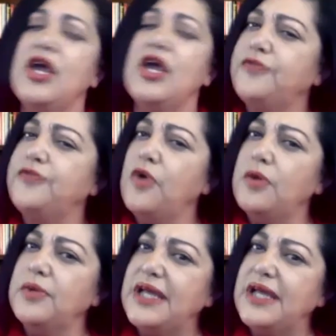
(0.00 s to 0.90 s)
Your
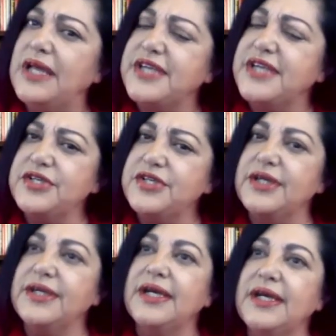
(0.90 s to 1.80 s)
formal
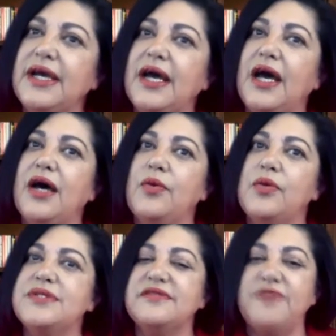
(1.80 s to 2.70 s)
education
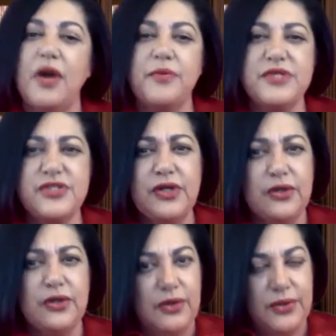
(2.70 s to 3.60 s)
was in
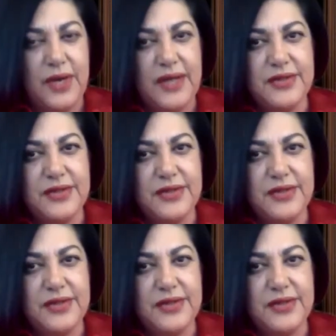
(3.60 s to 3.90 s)
pharmaceutical, correct?